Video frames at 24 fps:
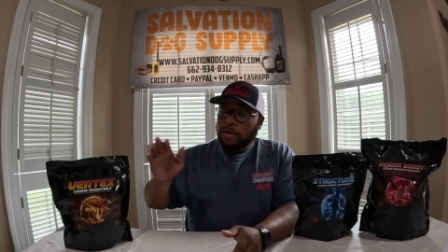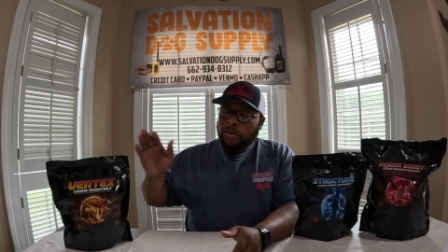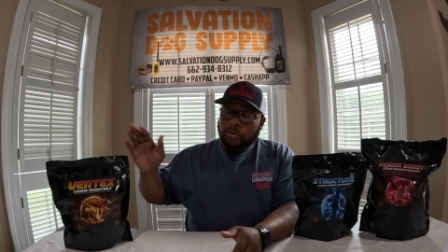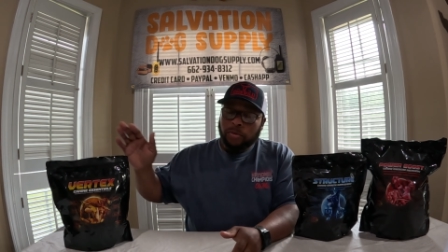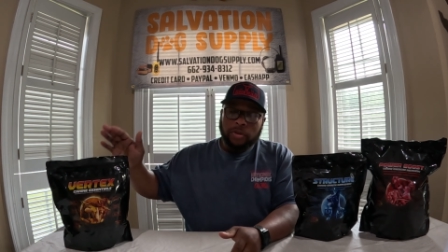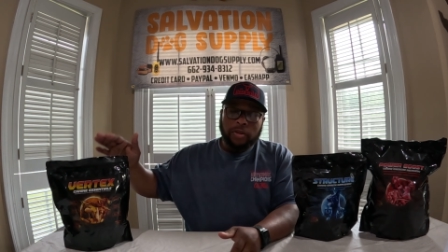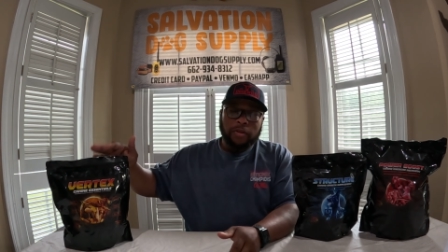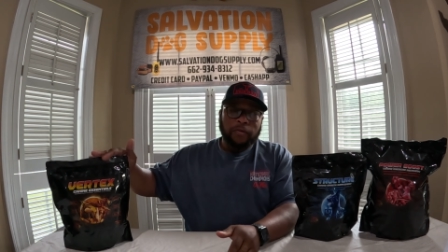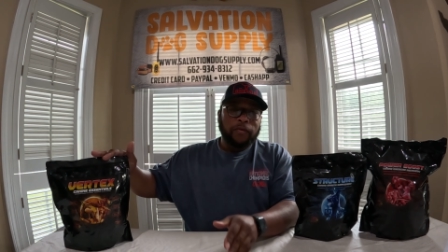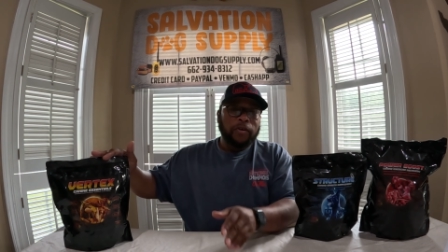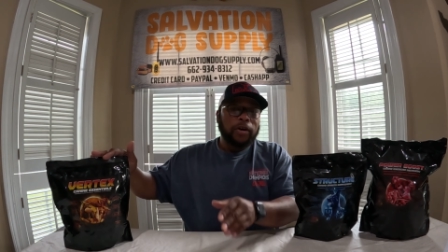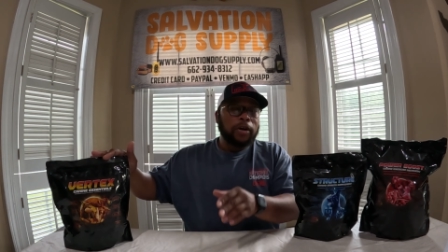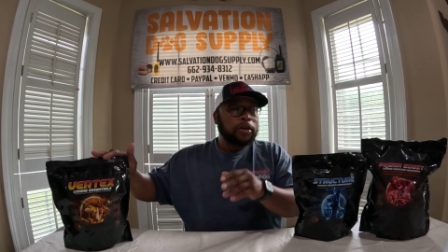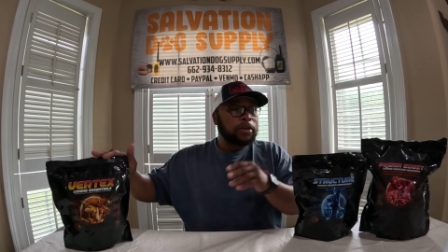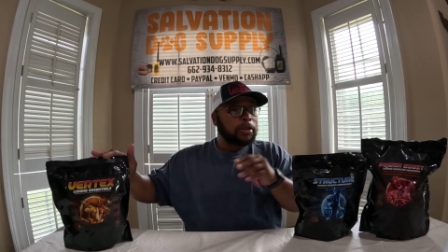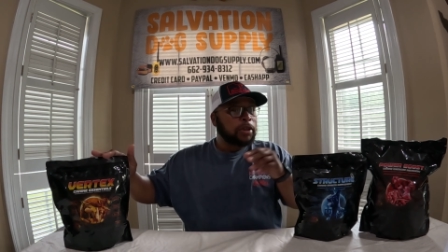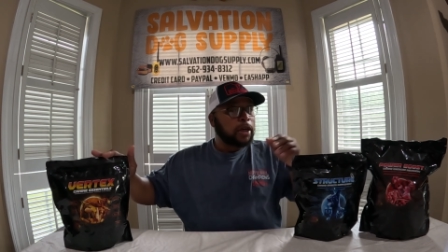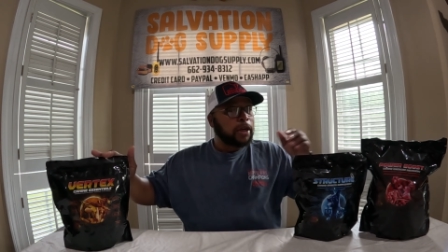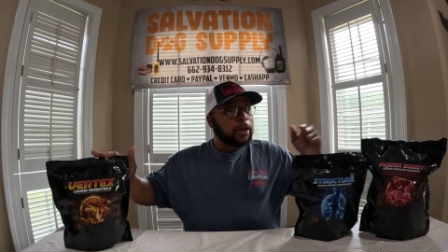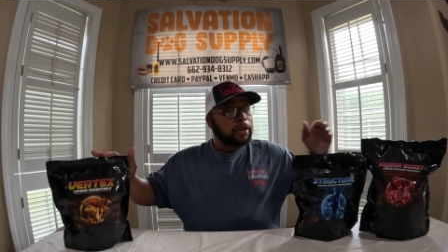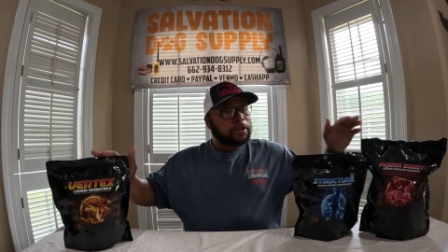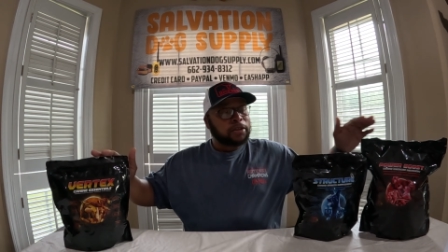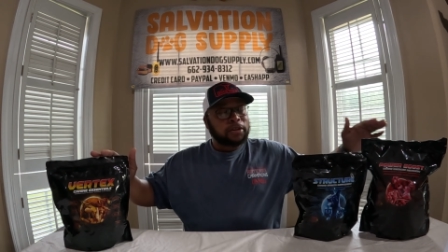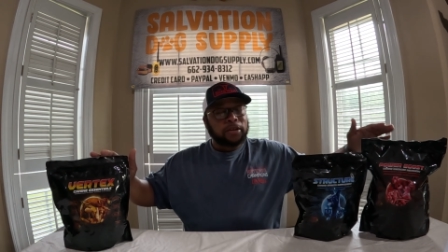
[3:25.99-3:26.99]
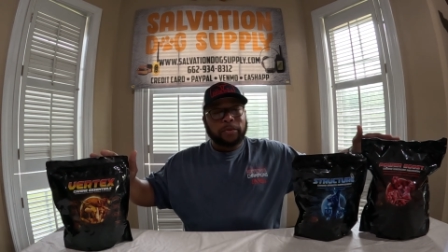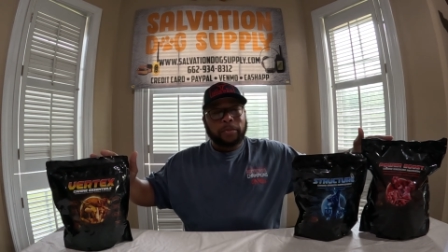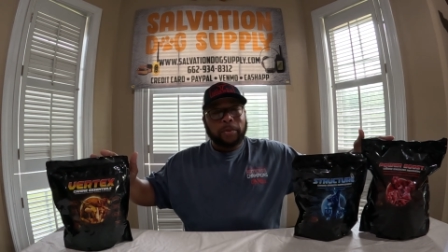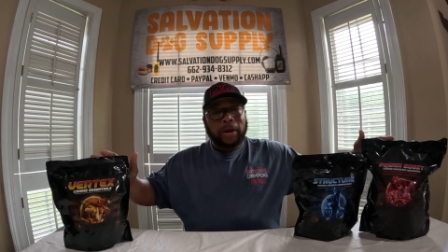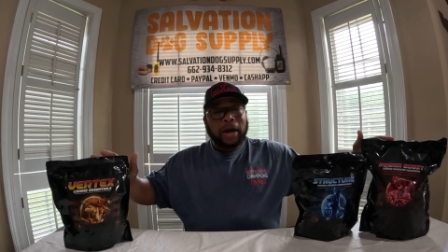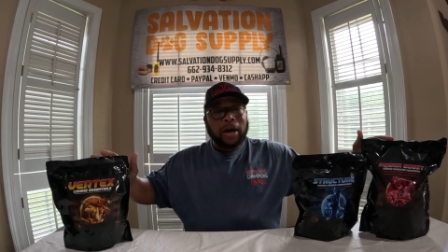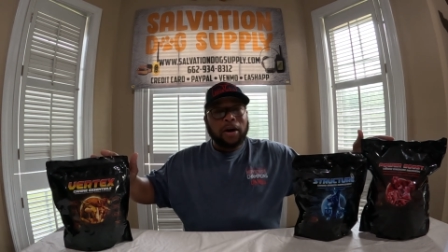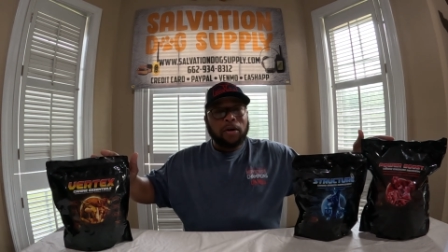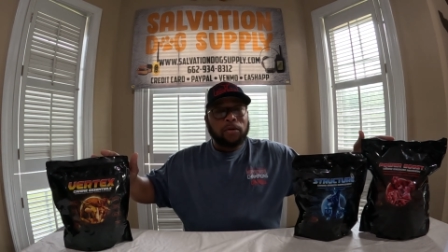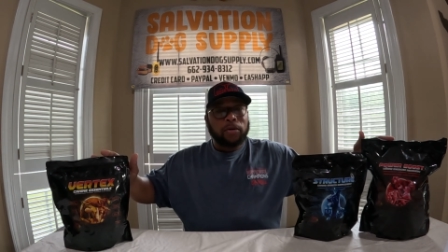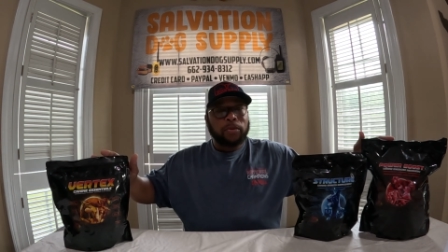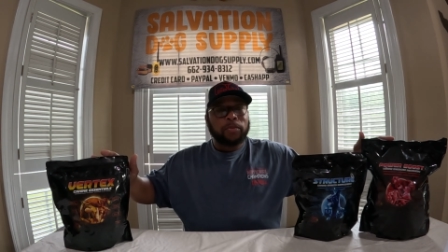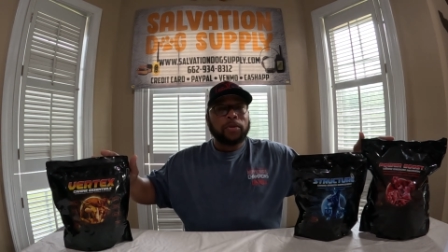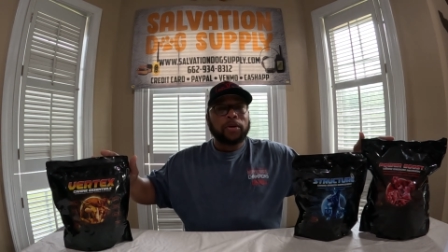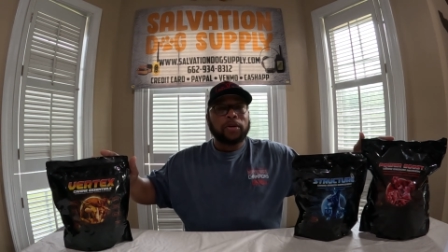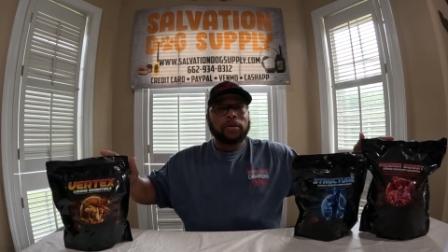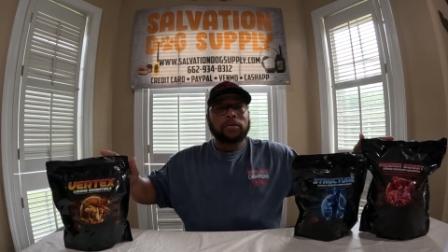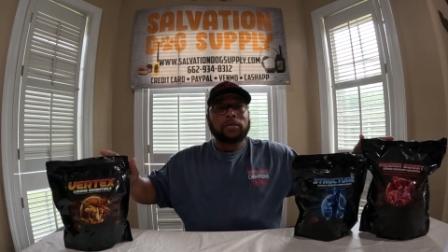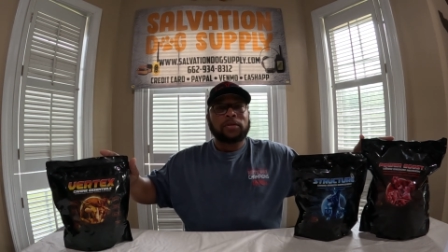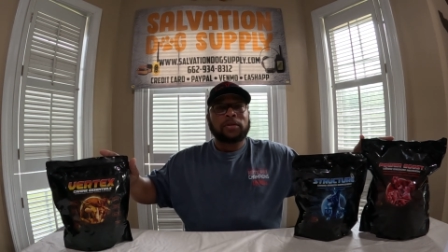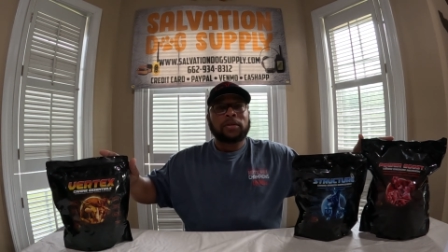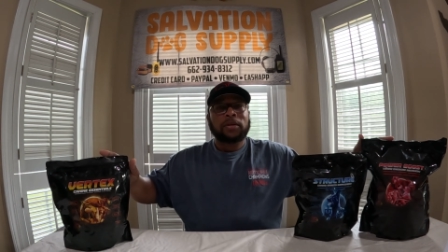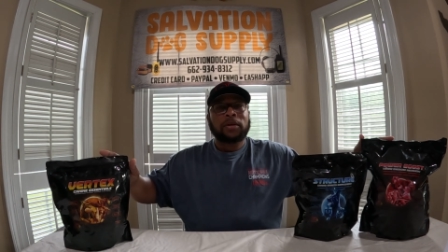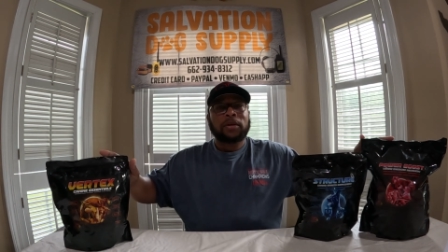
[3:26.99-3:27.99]
with the vertex and the power
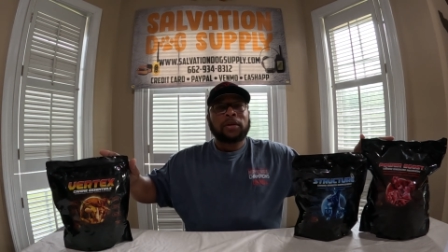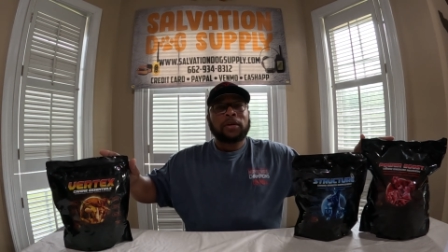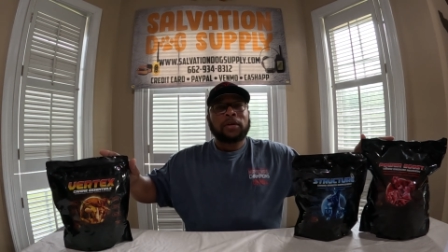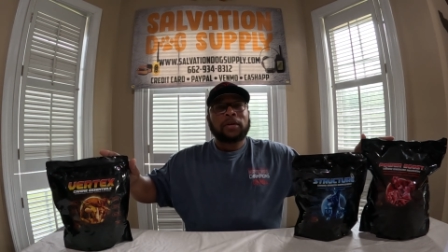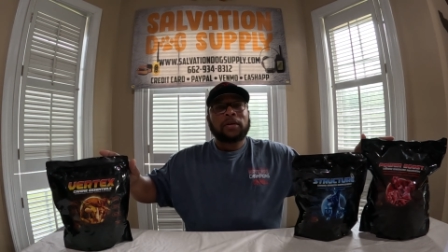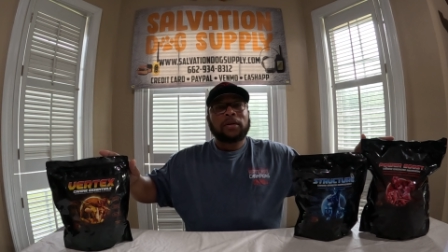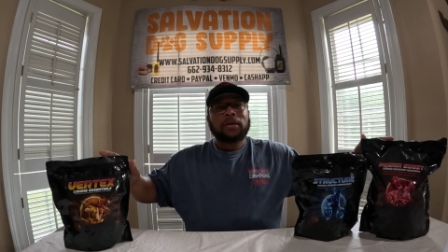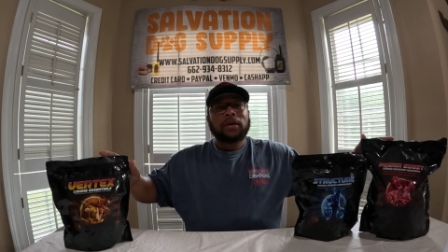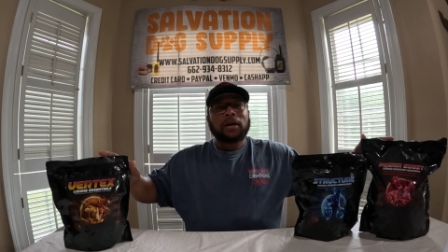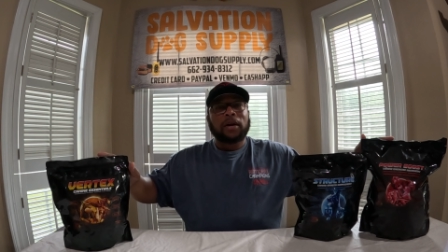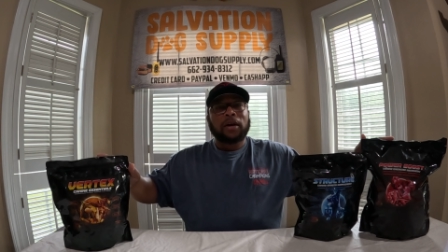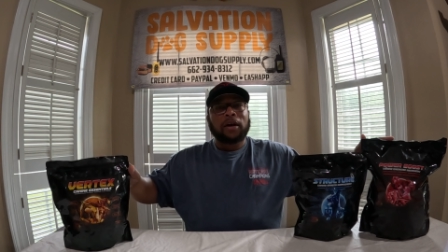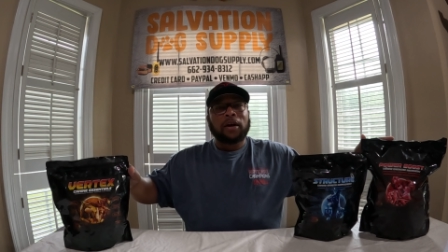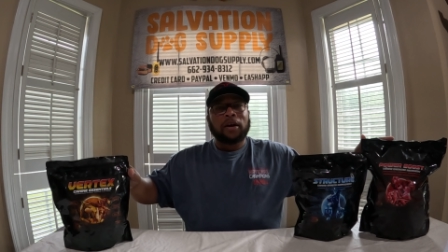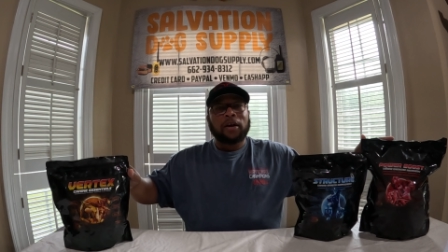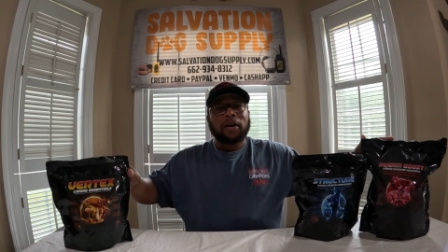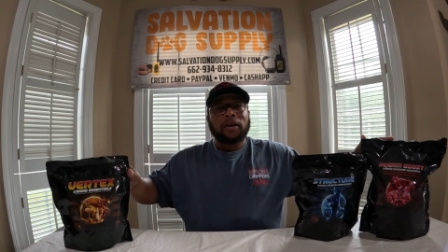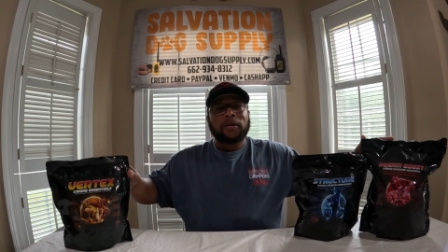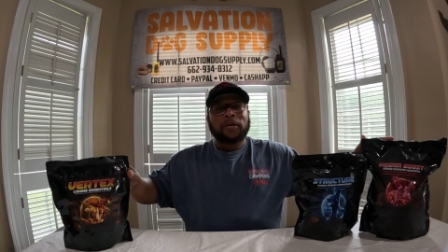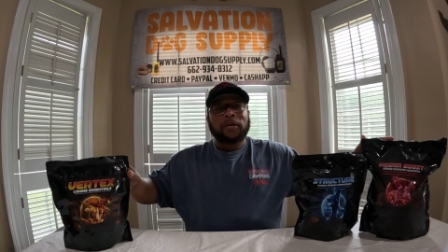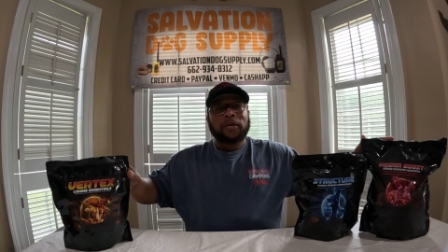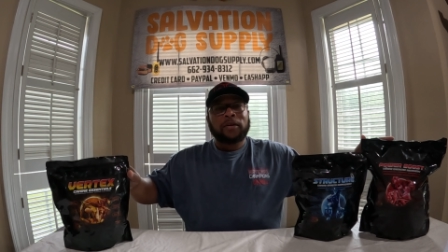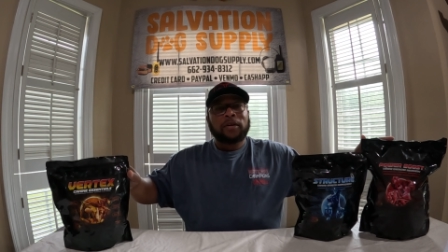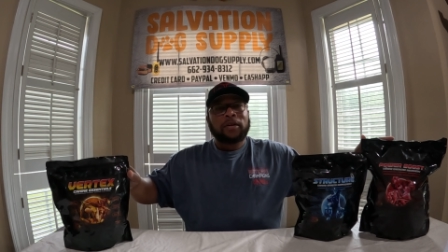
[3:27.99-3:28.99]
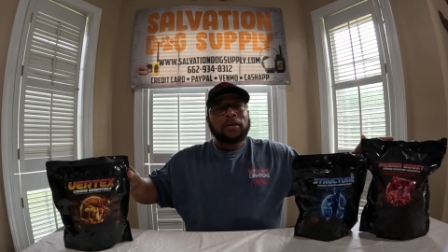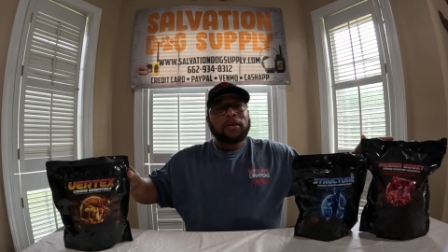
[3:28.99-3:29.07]
boost uh,